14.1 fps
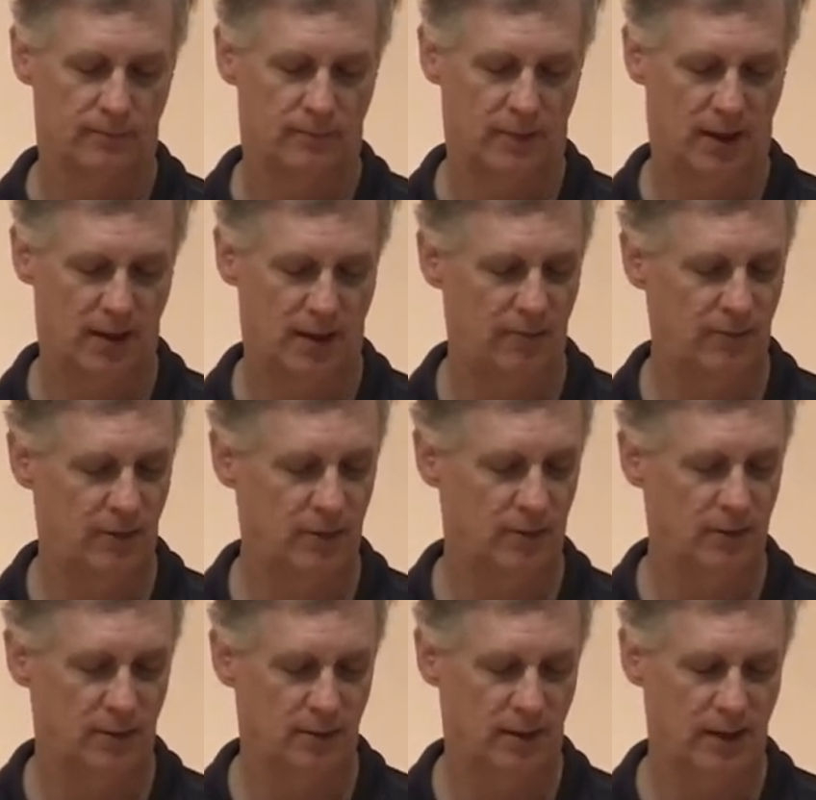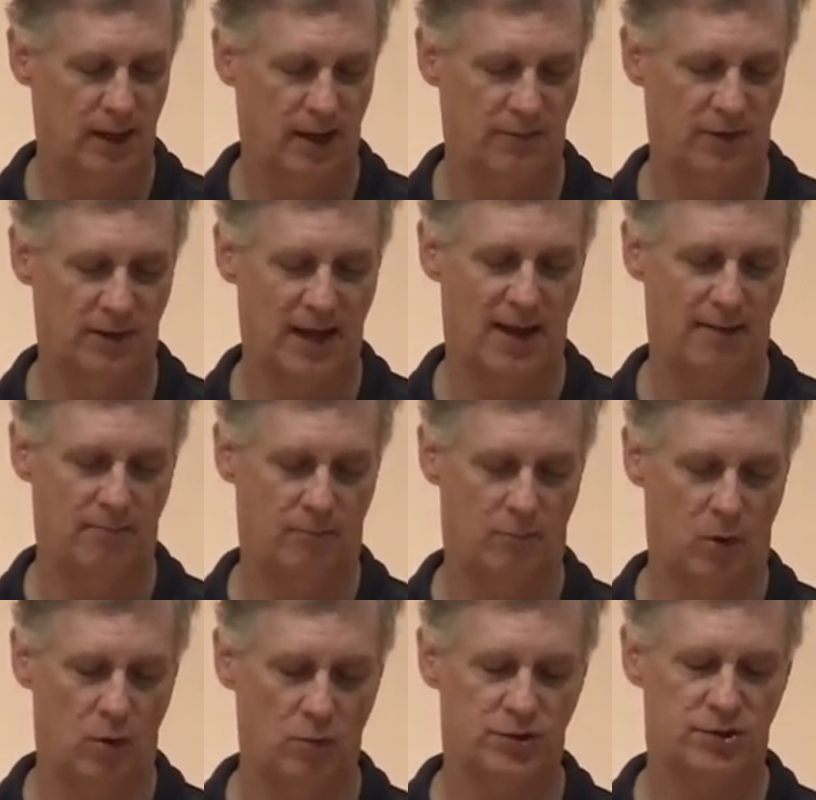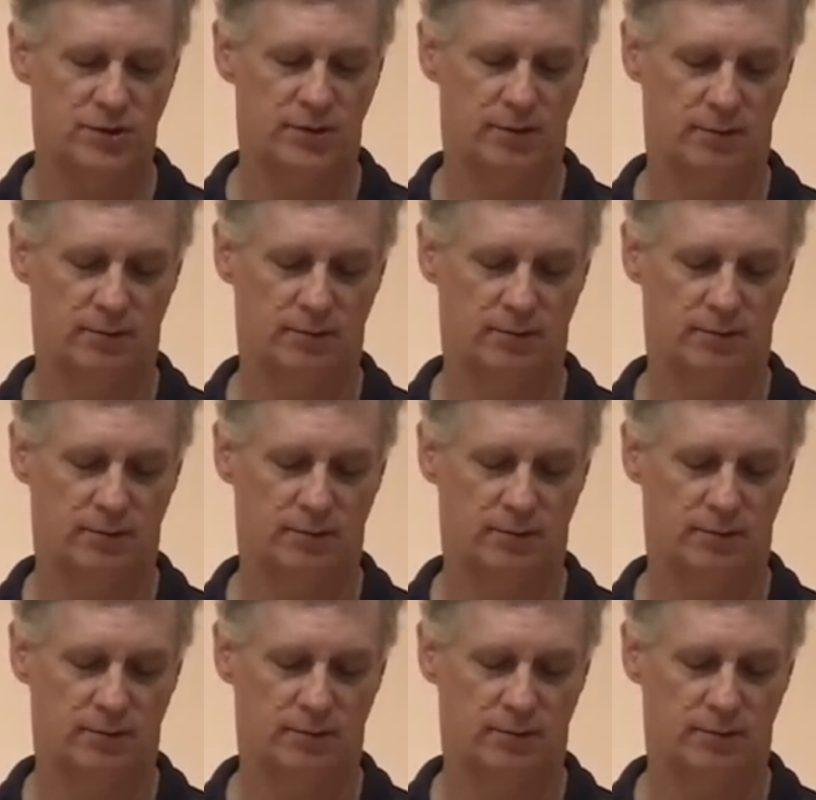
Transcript: And even, even that most